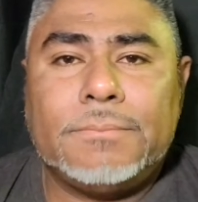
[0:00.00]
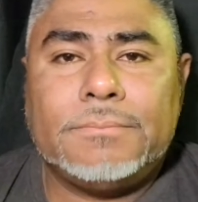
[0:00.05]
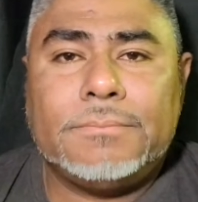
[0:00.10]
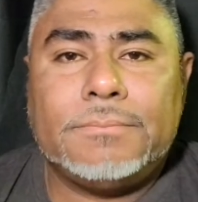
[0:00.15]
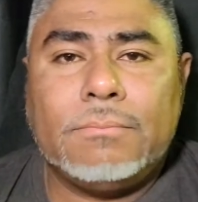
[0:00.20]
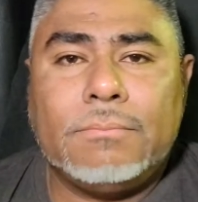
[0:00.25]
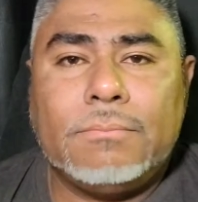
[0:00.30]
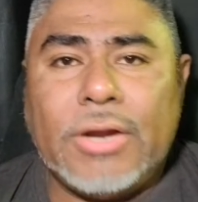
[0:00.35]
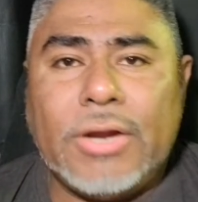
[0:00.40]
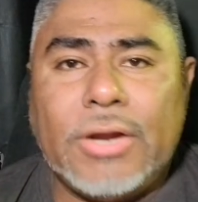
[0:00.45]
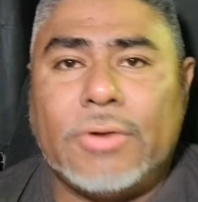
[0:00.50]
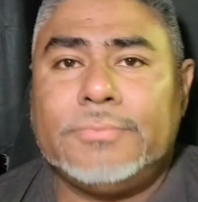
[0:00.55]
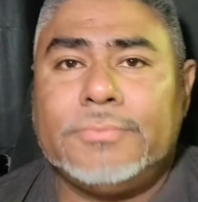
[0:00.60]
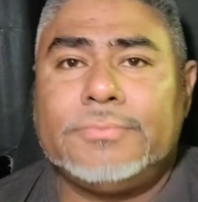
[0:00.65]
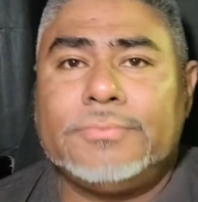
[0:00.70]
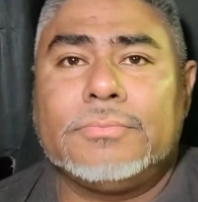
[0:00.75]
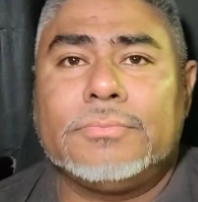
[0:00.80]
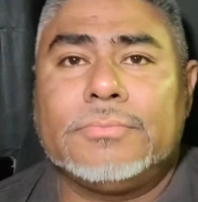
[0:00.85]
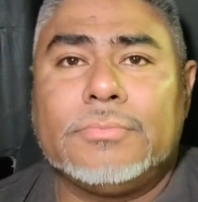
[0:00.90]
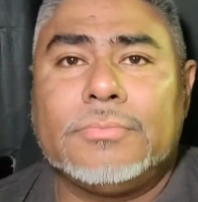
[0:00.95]
bueno.
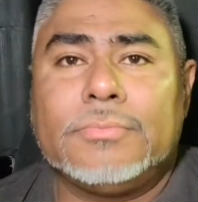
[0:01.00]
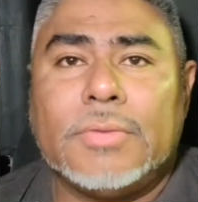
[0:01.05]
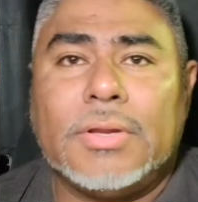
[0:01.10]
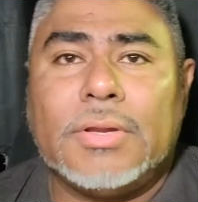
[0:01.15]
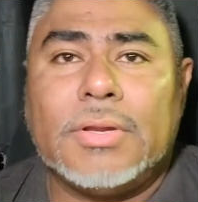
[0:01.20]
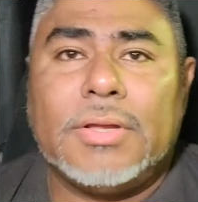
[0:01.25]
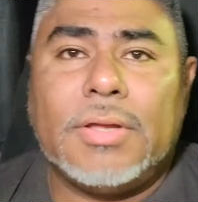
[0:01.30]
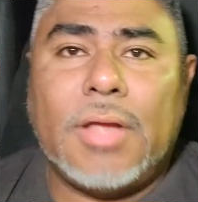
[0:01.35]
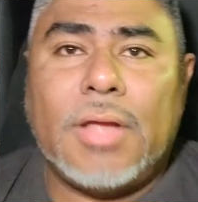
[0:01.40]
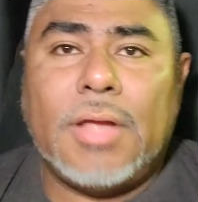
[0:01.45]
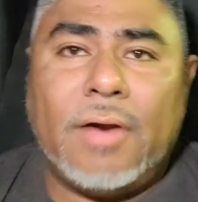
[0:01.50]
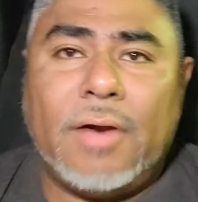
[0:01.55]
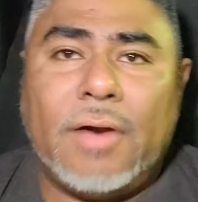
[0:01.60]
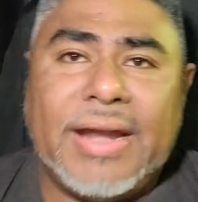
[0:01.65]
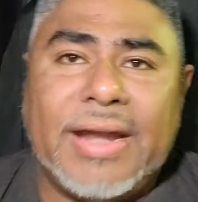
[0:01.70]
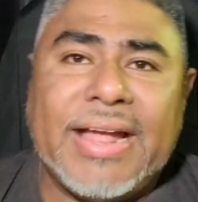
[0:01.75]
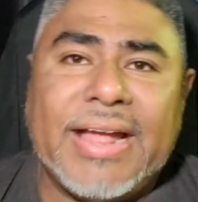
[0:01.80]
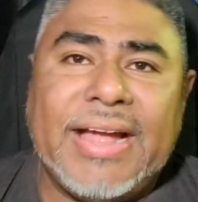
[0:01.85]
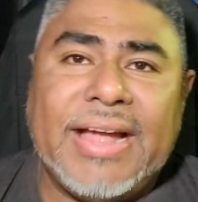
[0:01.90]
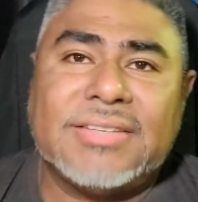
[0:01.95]
All
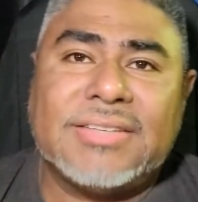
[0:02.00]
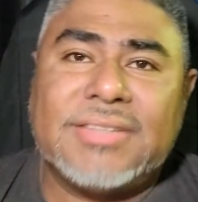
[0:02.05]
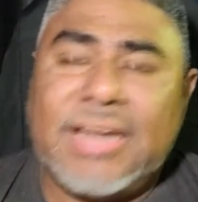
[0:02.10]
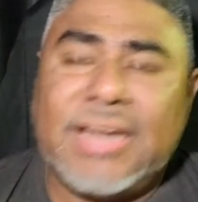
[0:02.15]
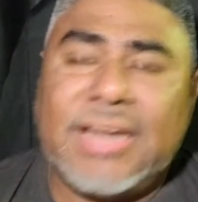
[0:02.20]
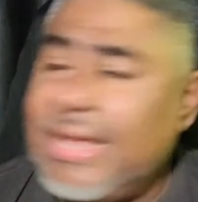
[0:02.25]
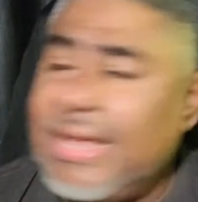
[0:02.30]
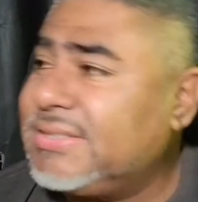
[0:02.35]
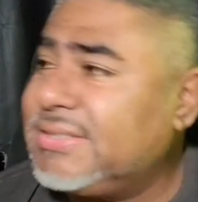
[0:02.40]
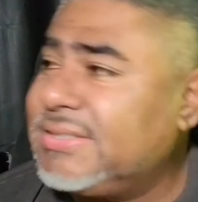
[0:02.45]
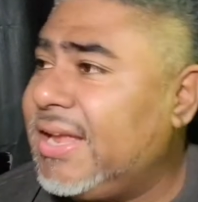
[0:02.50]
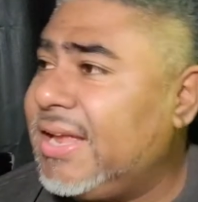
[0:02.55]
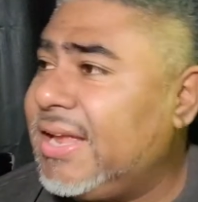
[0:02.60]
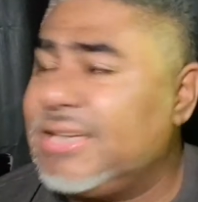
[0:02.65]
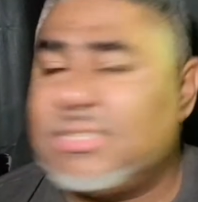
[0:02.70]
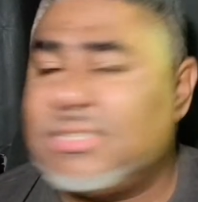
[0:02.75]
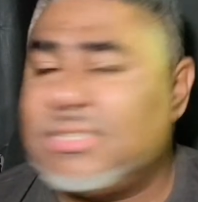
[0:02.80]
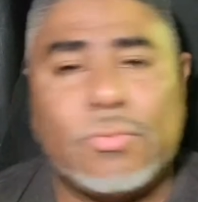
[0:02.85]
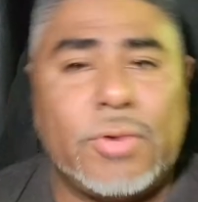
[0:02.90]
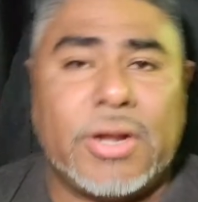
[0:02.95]
right, guys. Like I said, I
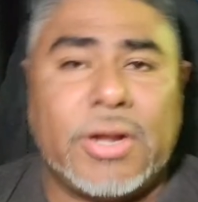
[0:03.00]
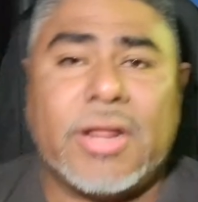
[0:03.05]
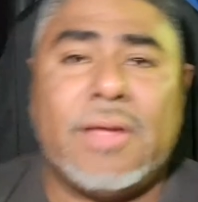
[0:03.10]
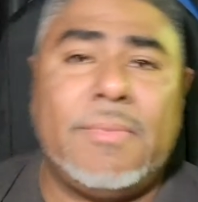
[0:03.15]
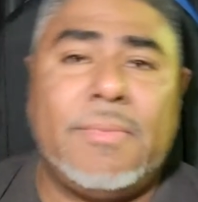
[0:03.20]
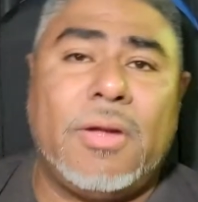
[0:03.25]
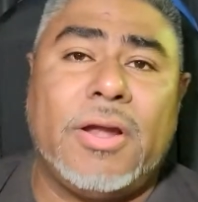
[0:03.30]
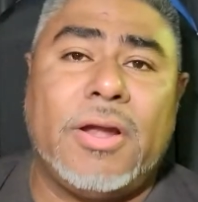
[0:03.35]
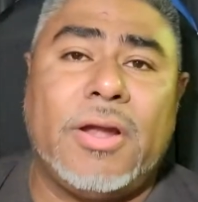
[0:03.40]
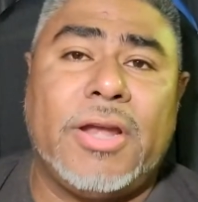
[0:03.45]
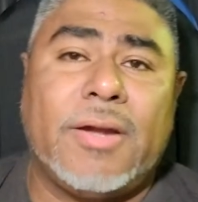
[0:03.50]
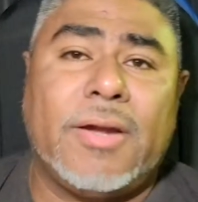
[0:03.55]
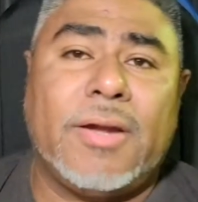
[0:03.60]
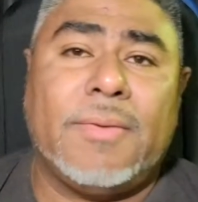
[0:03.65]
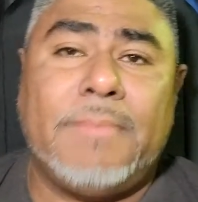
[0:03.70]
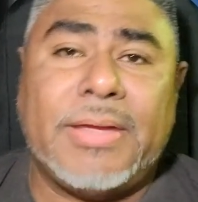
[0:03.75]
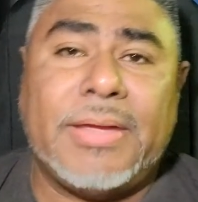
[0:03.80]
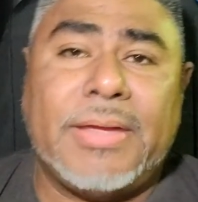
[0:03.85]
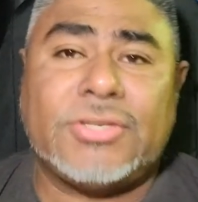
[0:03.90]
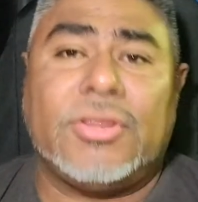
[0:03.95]
just wanted to come on here,
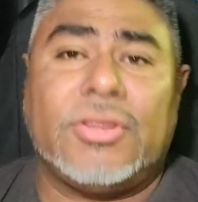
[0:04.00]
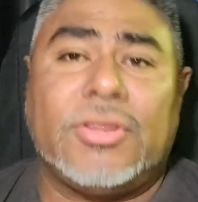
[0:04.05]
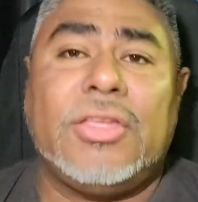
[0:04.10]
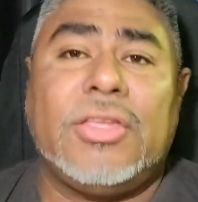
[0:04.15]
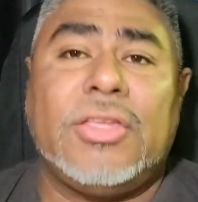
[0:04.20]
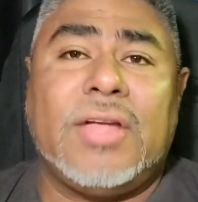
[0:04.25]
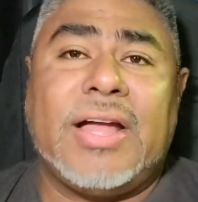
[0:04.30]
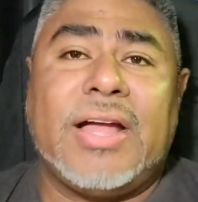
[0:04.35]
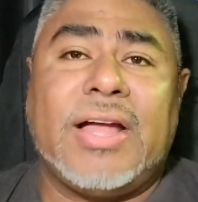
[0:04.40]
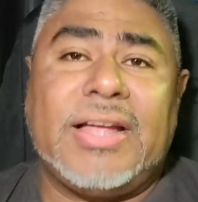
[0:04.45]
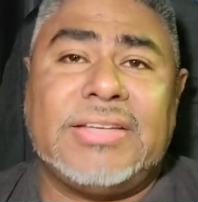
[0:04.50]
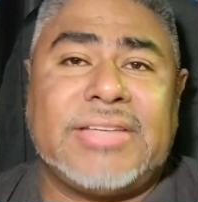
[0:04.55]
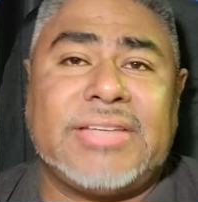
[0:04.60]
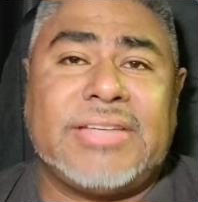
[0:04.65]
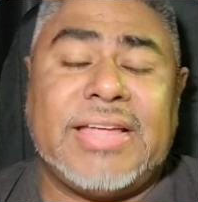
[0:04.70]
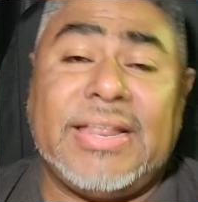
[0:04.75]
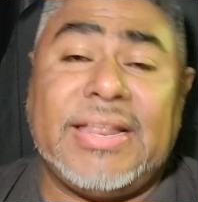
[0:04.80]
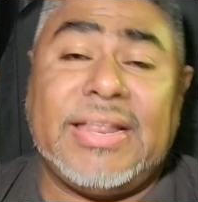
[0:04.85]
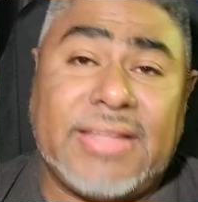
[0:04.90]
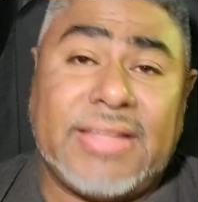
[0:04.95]
make sure that you guys
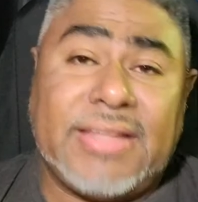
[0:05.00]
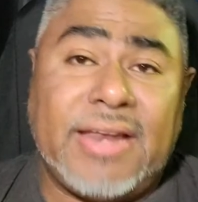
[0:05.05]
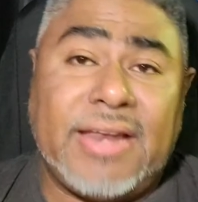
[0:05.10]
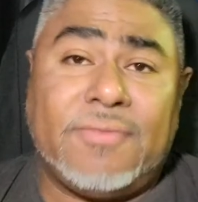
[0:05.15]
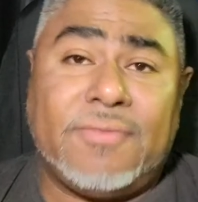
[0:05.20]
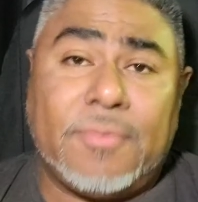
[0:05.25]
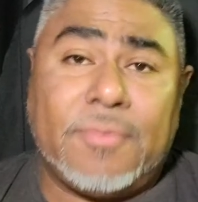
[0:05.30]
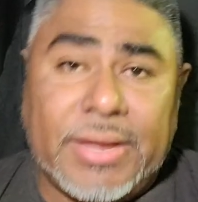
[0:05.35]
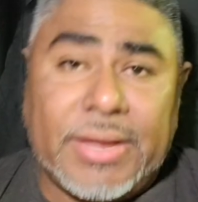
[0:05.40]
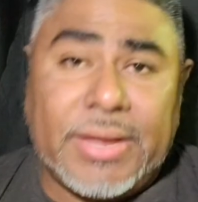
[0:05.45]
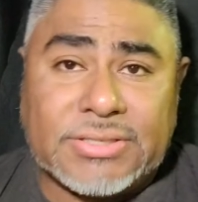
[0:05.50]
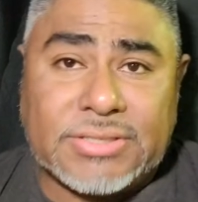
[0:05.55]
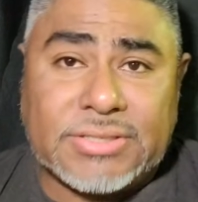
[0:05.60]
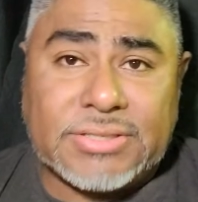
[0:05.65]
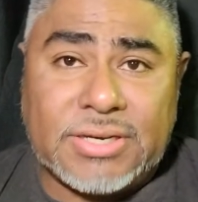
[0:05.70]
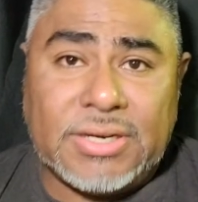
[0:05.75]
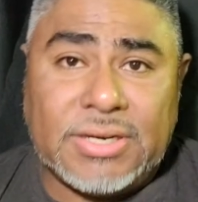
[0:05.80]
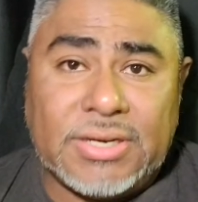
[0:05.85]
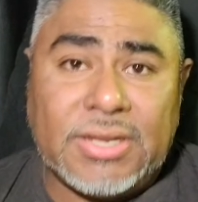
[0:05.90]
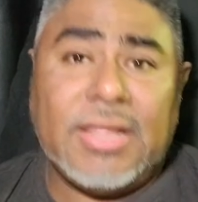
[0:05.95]
get that
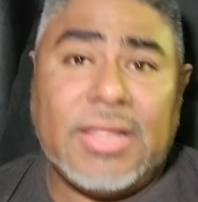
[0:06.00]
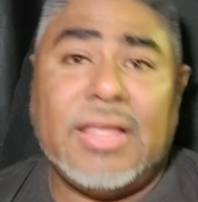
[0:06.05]
information.